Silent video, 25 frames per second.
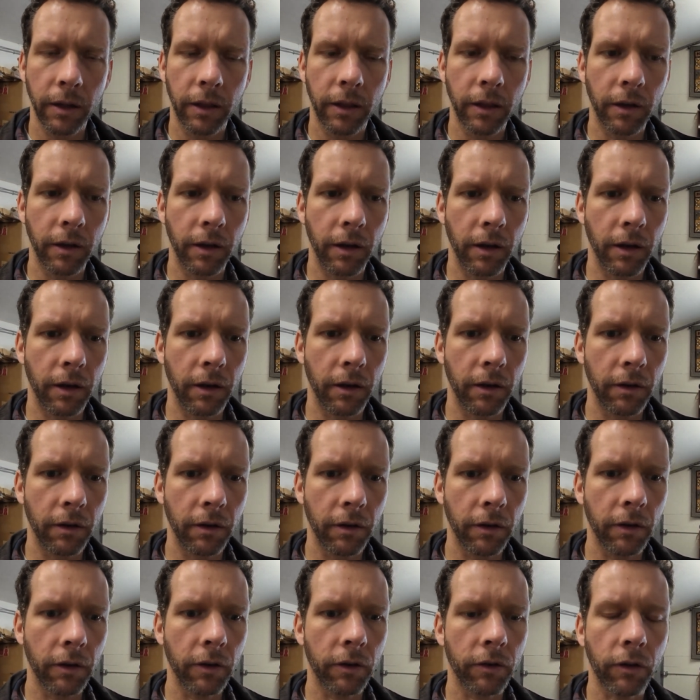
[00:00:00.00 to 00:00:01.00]

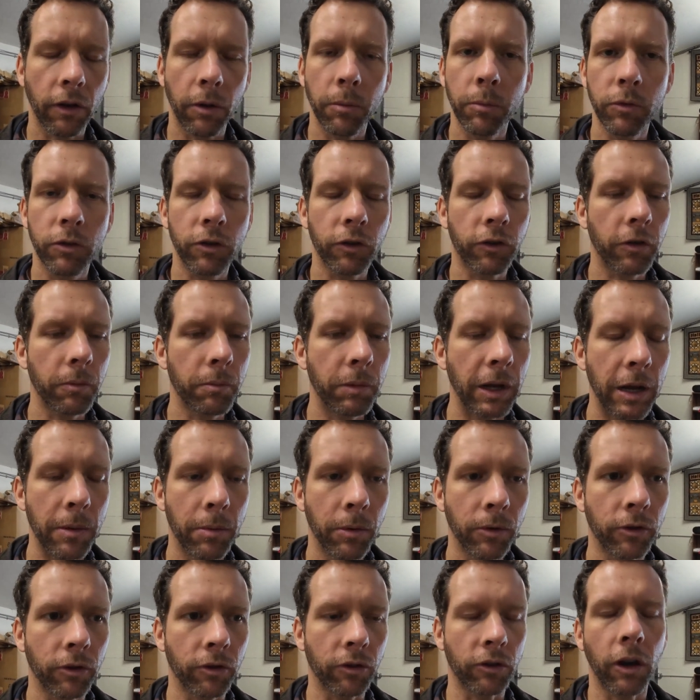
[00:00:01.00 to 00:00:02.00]
just to be
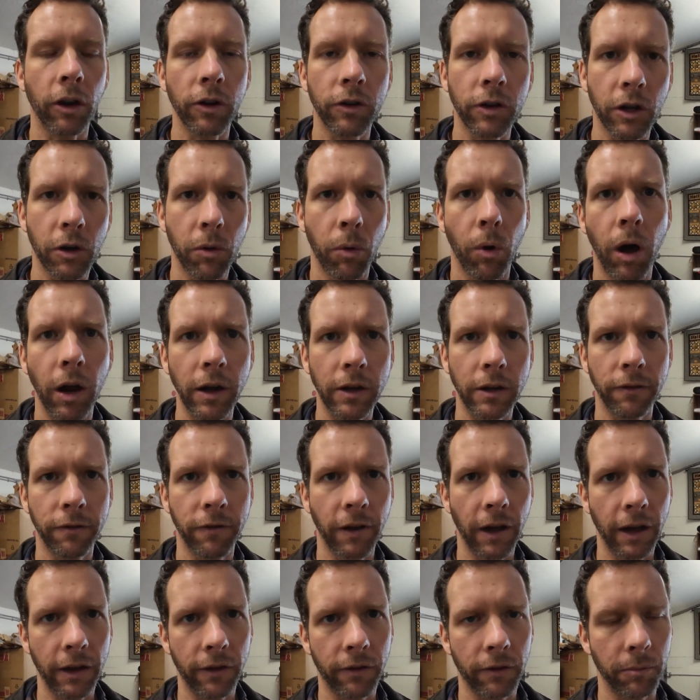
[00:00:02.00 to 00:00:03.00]
able to start to
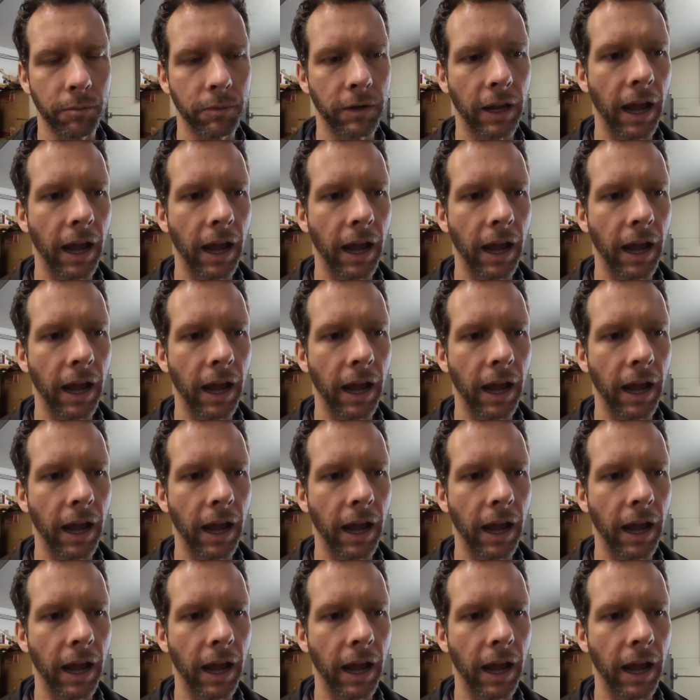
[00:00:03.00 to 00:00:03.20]
quantify some